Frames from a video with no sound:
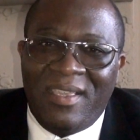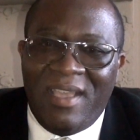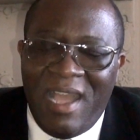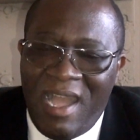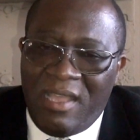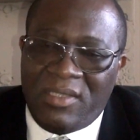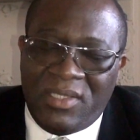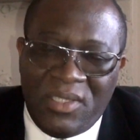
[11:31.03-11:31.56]

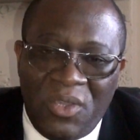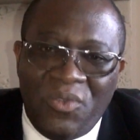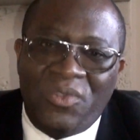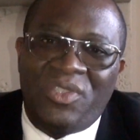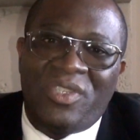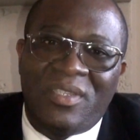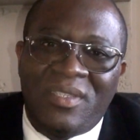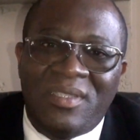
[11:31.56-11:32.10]
our
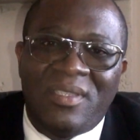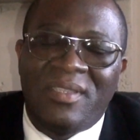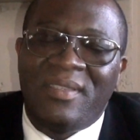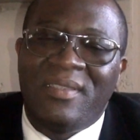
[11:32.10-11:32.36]
soldiers